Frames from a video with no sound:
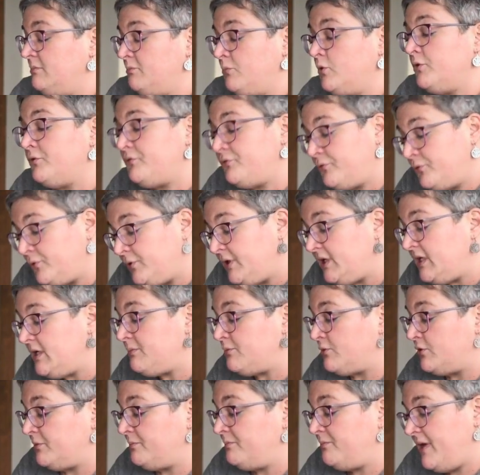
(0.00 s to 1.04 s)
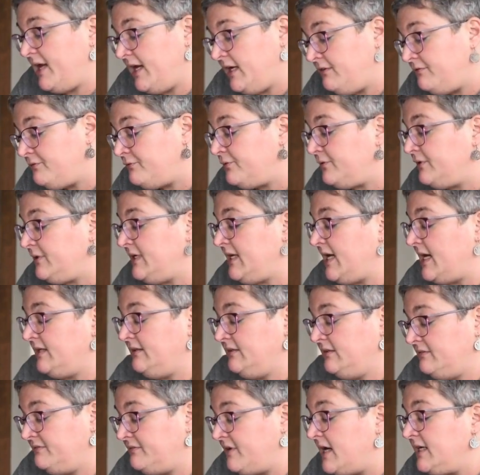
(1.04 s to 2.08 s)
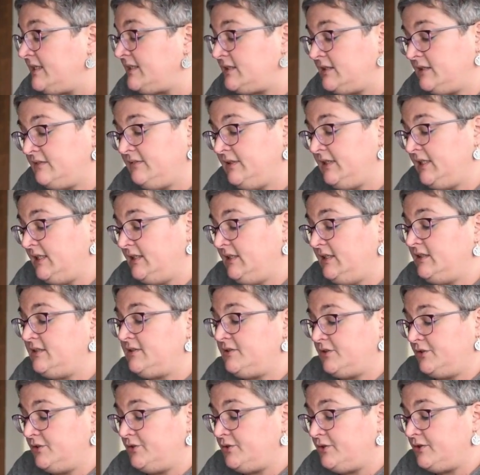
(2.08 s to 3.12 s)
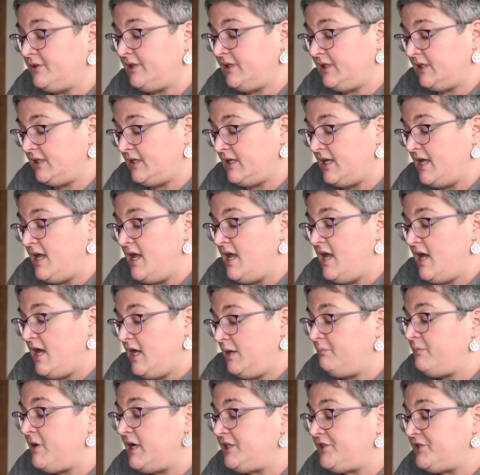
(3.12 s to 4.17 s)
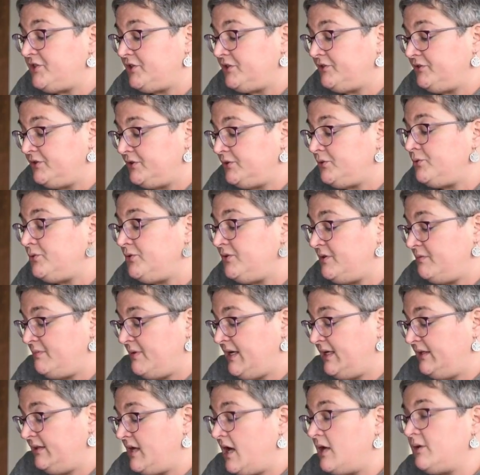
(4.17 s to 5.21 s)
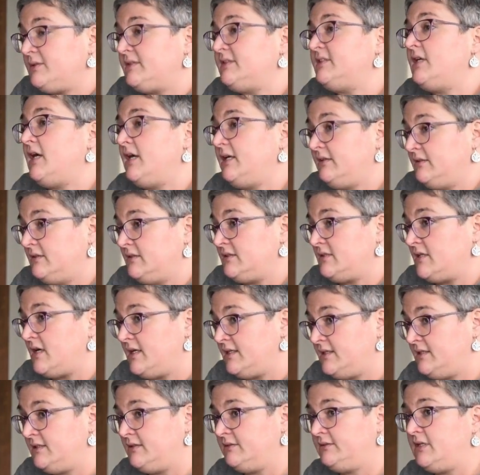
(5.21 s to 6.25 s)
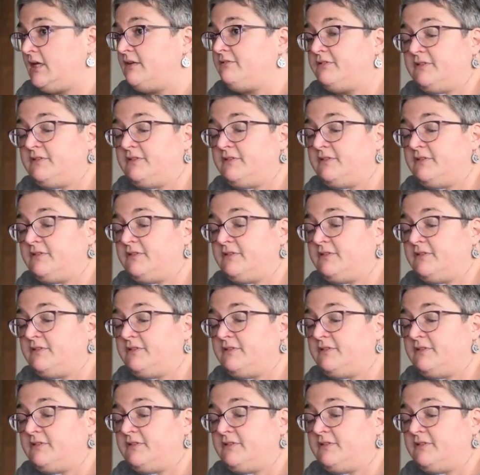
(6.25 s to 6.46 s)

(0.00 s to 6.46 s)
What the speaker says: and divisively in Eastern Turkey, and by children who remained outside this ideal definition.